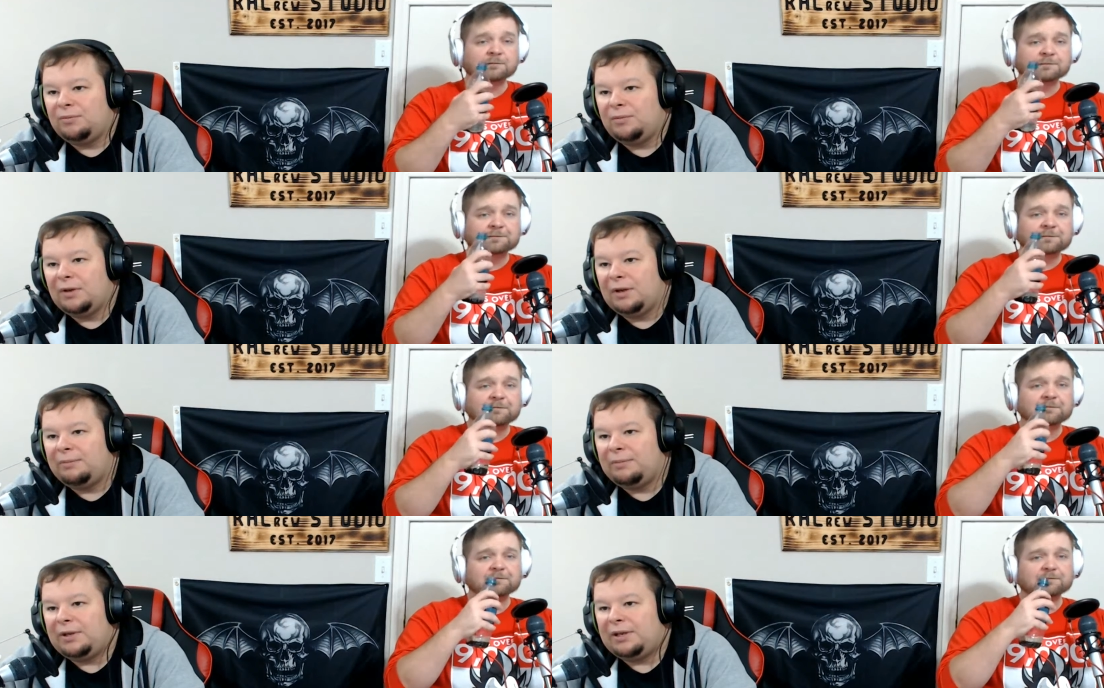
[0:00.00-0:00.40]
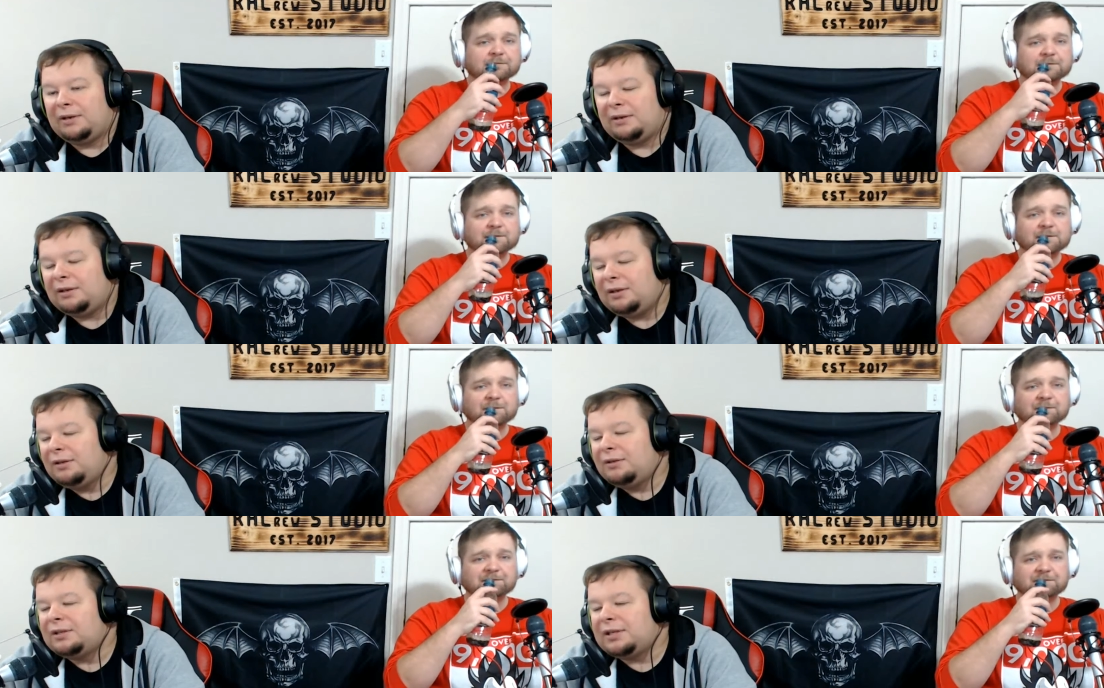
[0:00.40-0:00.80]
Speaker 1: I mean,
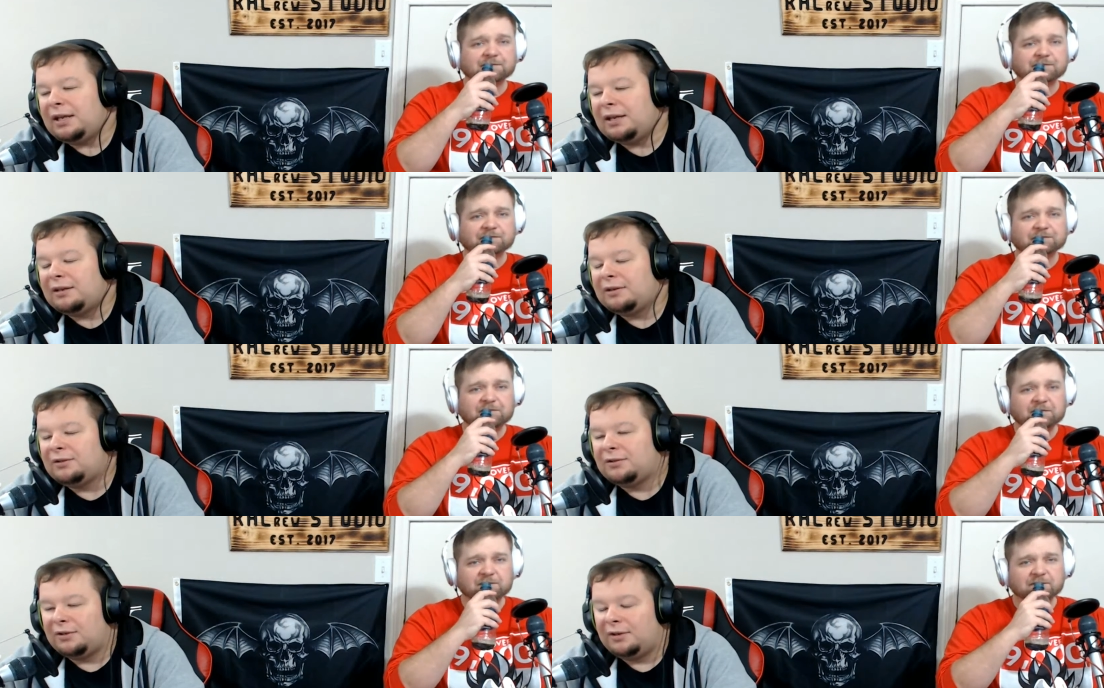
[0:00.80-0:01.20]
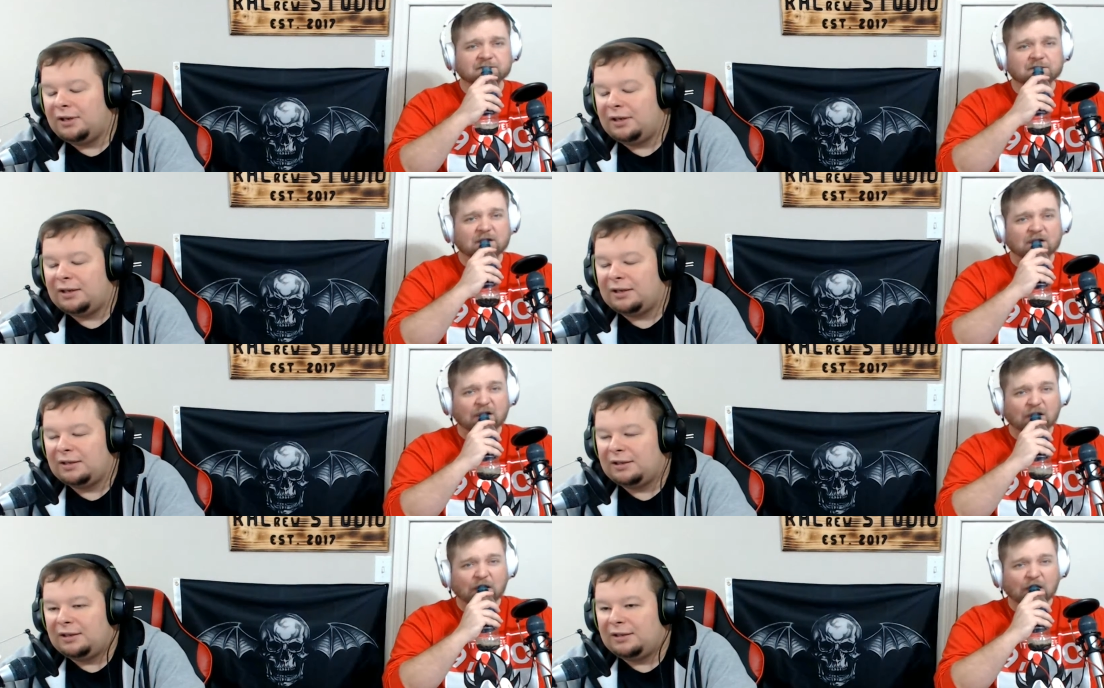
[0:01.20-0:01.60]
you take a drink
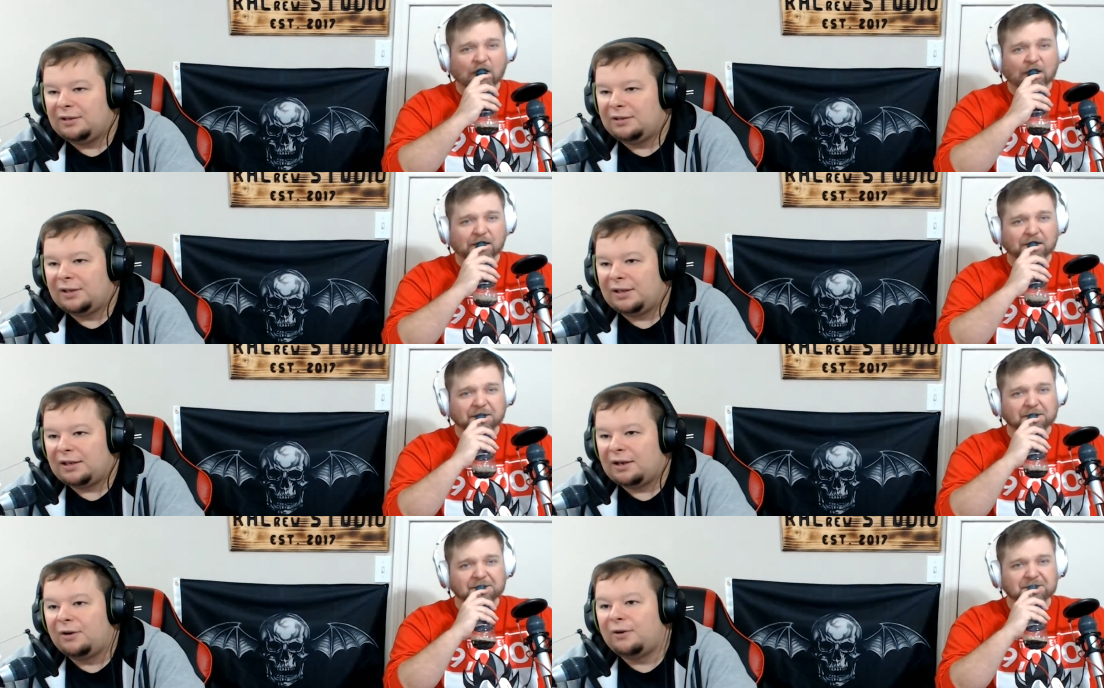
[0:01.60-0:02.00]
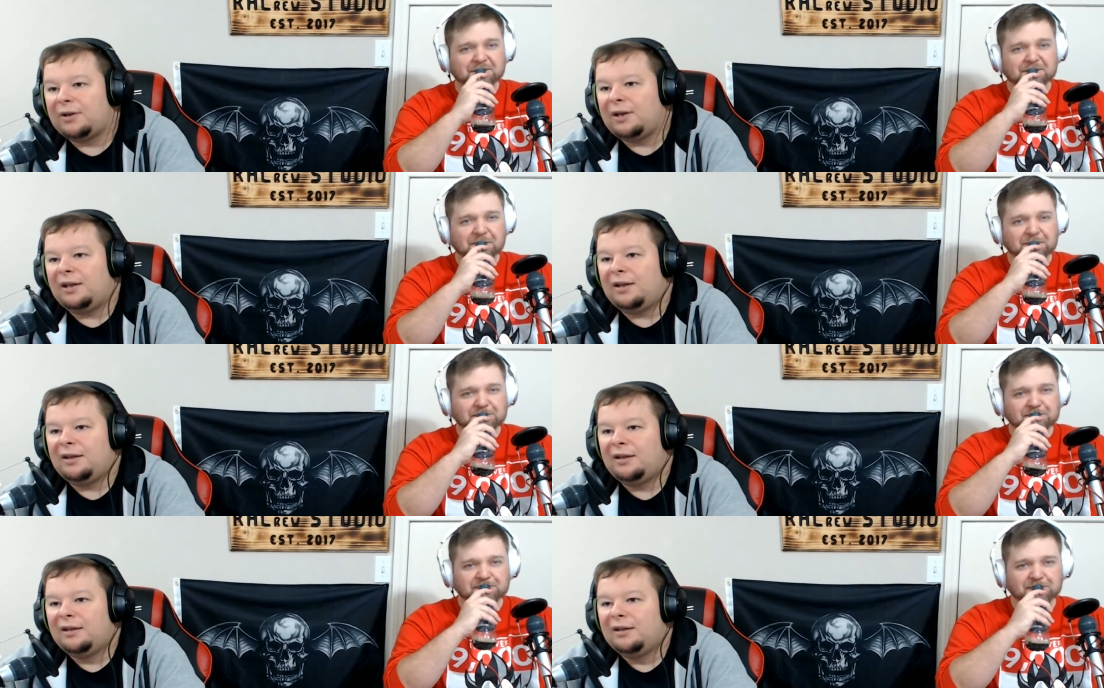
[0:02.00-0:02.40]
and then you're like,
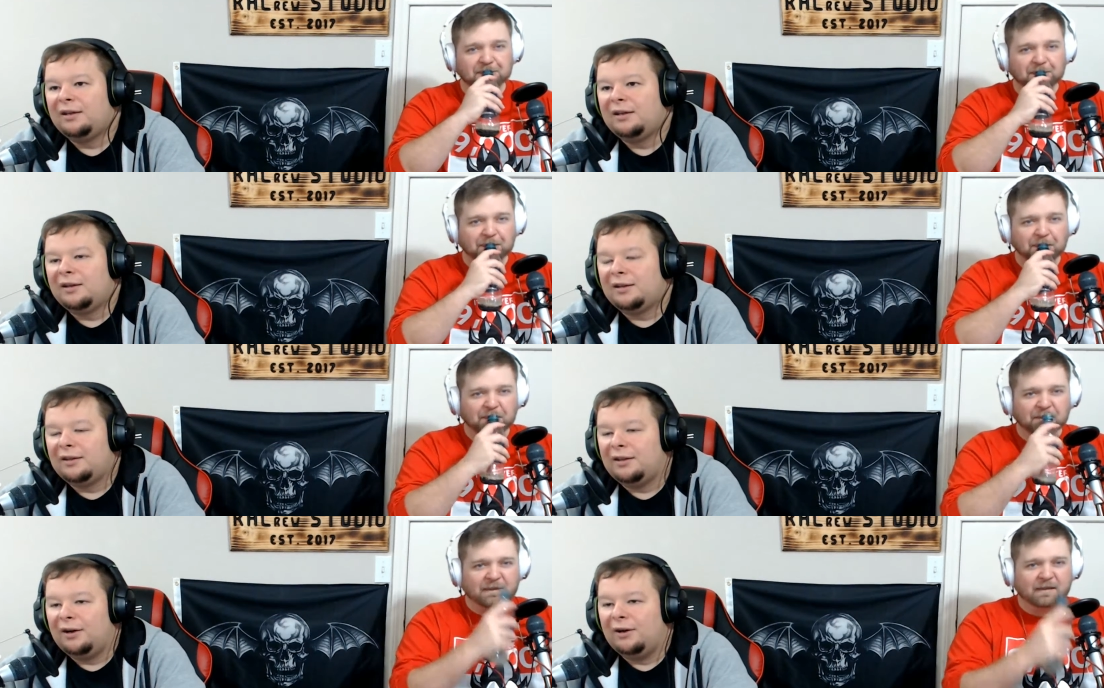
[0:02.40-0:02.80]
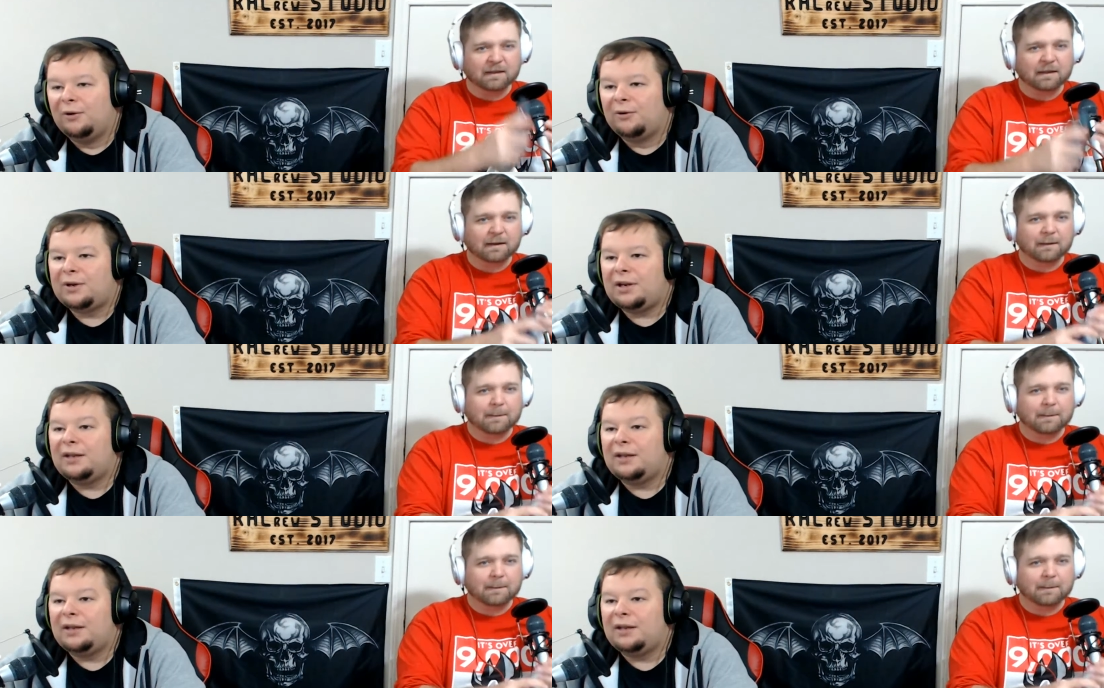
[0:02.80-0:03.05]
okay, the oaky